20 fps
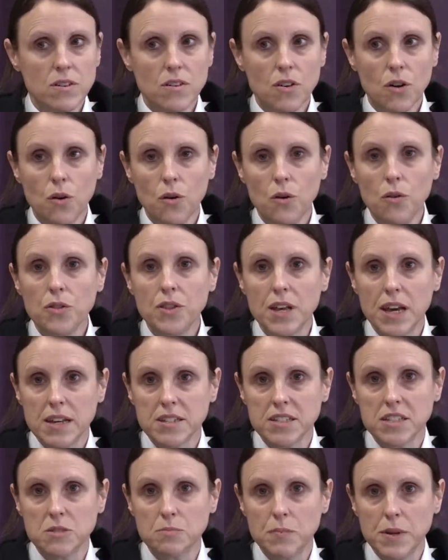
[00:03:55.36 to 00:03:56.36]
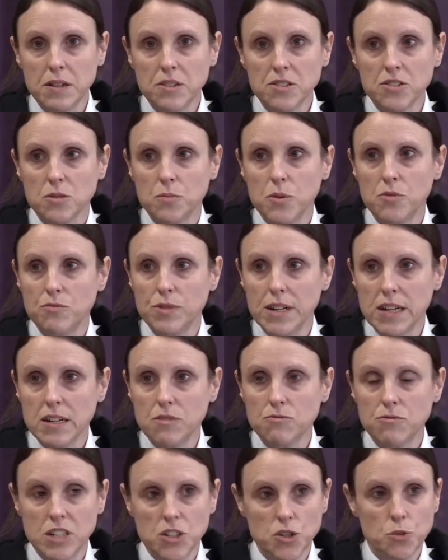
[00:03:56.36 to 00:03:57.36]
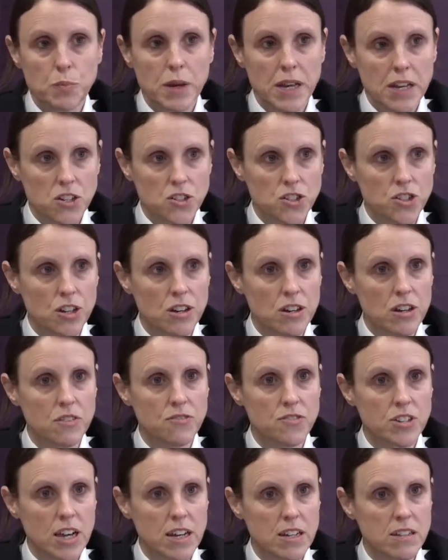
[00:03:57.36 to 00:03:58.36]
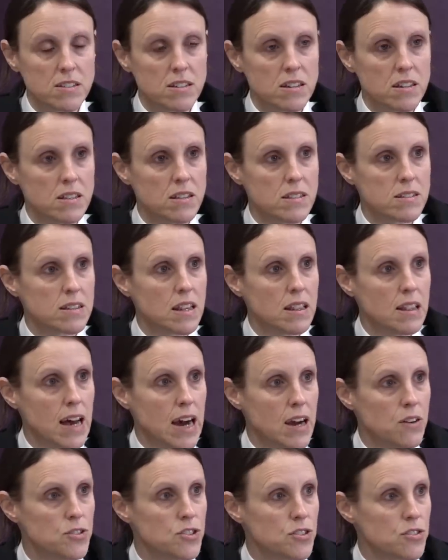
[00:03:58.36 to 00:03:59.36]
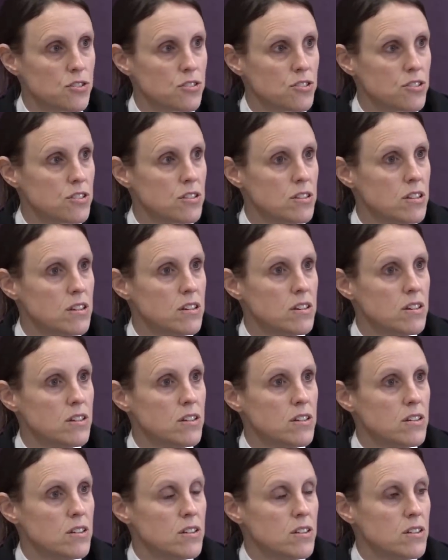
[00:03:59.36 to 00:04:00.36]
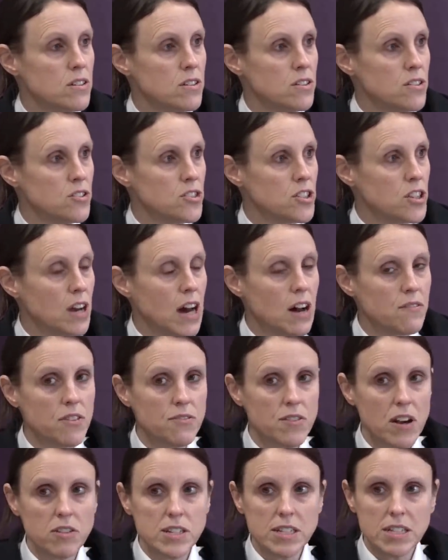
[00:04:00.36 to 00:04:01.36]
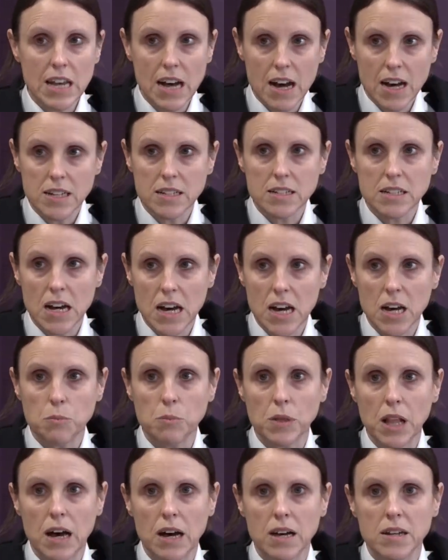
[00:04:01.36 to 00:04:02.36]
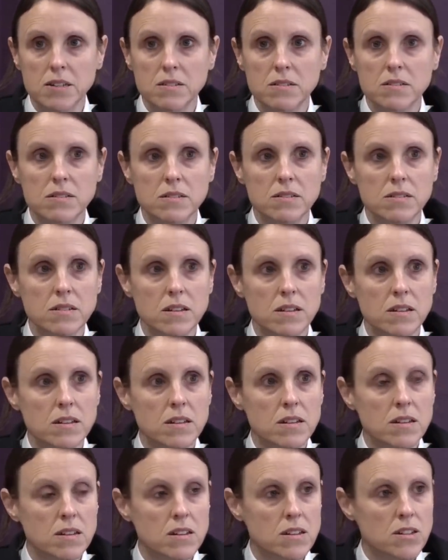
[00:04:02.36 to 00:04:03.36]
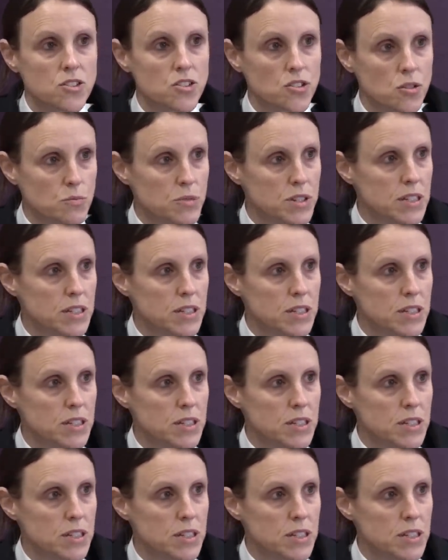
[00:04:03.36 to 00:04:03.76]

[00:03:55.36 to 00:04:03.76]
All this has built up a really rich picture of data that's allowed us to have a very tight timeline, some